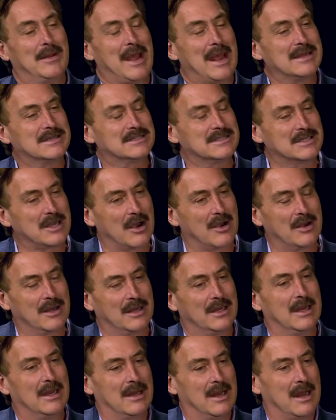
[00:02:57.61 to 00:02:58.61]
I
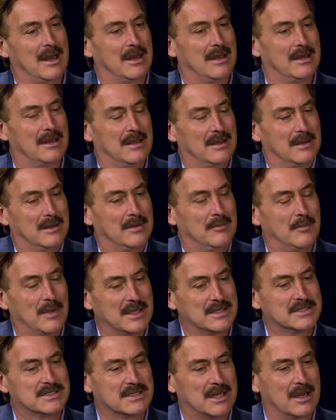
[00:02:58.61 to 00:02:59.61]
started in on it, and
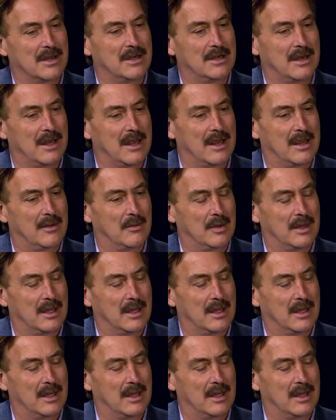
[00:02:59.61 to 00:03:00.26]
my son and I,